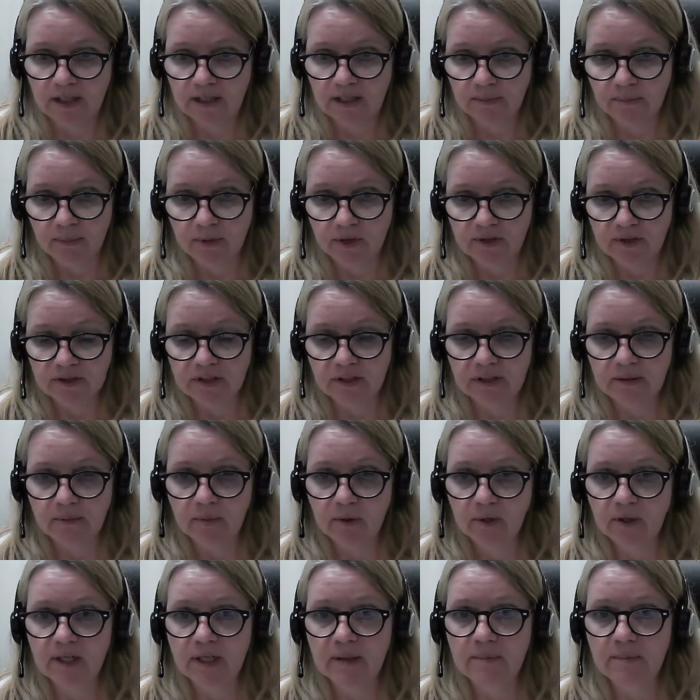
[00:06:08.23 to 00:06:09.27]
in the books in the
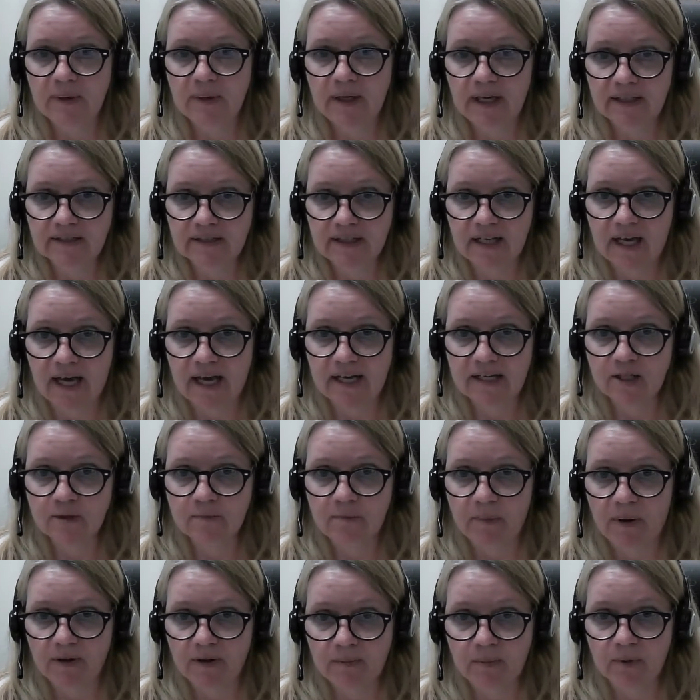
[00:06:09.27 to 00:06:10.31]
bookkeeping as cash
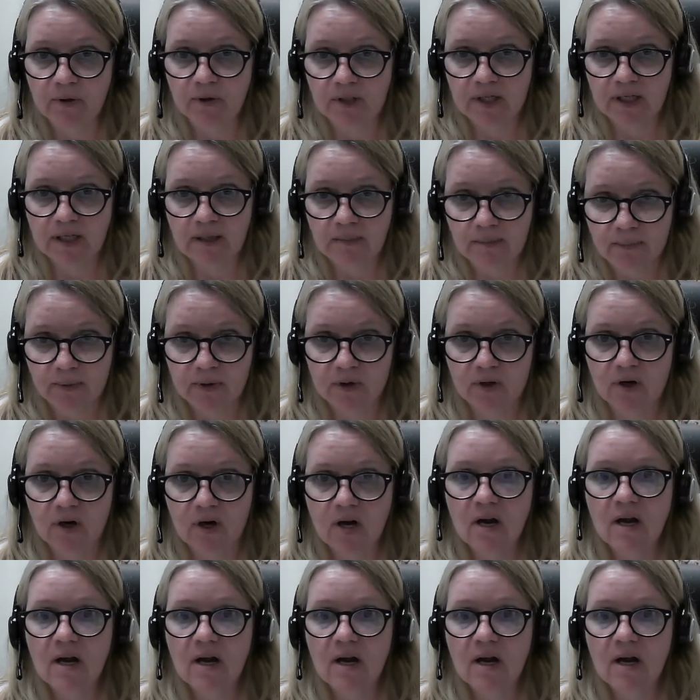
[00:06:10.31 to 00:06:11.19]
by the bookkeeper.